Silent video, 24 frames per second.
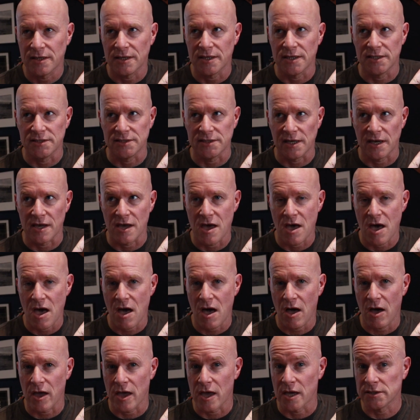Is it
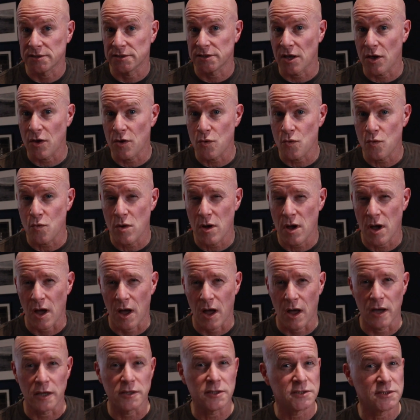ISO,
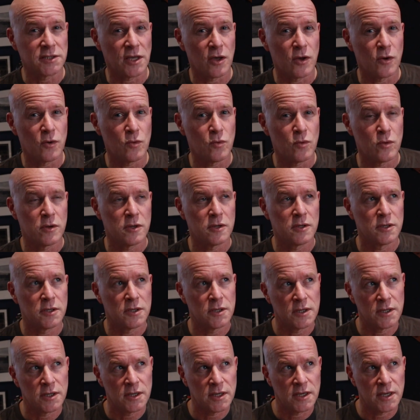ISO,
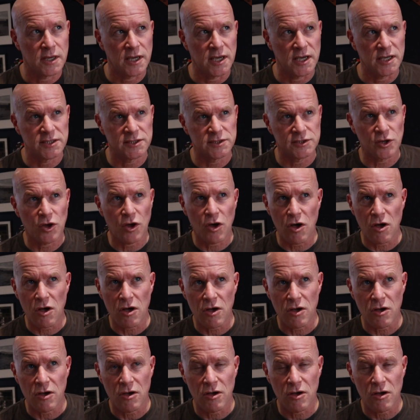ISO?